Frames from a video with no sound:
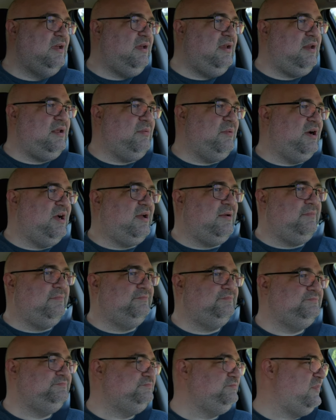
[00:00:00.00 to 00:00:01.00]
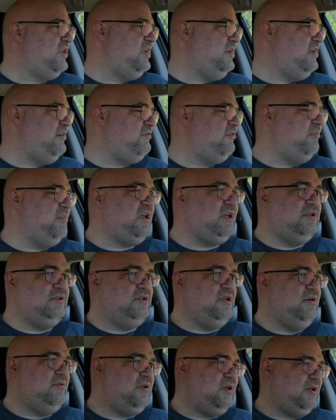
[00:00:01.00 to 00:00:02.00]
Anyway, enough of me
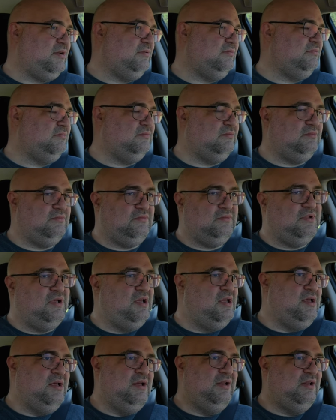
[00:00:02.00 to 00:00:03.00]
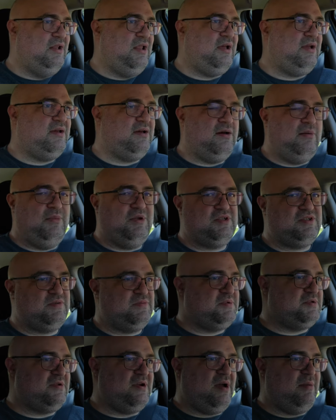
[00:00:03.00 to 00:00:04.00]
gloating. Like, comment,
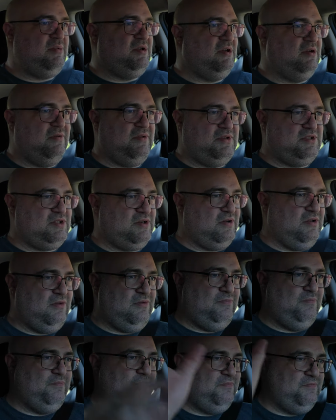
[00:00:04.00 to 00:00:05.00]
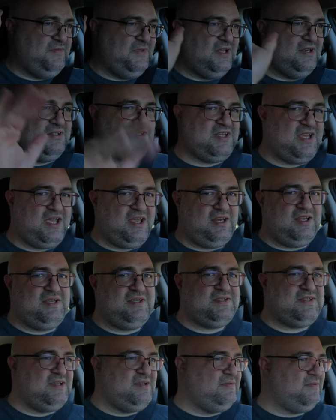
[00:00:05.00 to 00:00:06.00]
subscribe, you know the drill. Take it
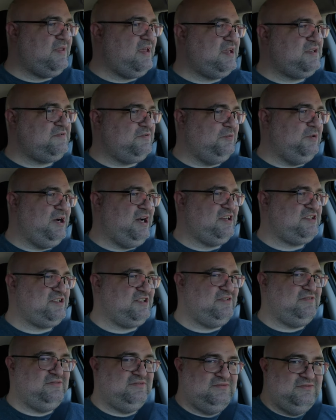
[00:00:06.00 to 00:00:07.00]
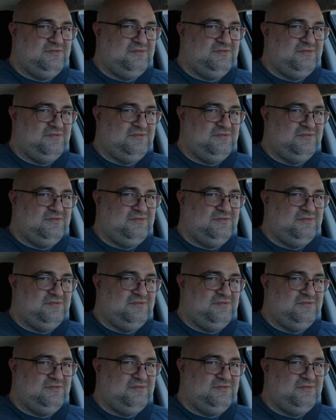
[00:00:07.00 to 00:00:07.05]
easy. Thanks for watching.